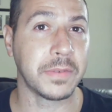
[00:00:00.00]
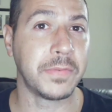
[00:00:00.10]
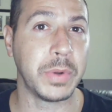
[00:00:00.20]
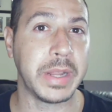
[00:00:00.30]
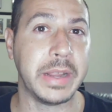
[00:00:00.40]
And I look
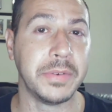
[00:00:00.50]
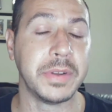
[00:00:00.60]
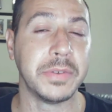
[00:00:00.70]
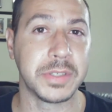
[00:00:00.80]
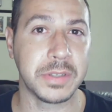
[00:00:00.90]
forward to
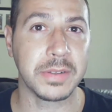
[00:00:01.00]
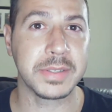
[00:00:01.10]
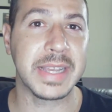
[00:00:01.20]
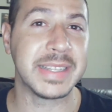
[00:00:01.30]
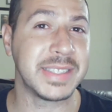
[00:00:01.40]
hearing your
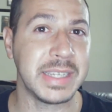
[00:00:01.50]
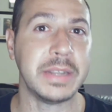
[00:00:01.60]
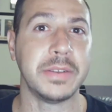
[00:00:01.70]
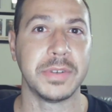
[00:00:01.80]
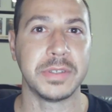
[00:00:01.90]
results and
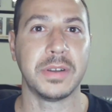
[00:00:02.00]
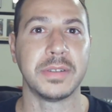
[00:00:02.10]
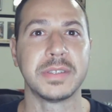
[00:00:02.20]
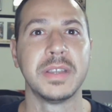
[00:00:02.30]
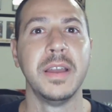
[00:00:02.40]
seeing your
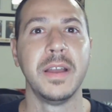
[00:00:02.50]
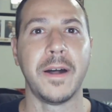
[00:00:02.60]
results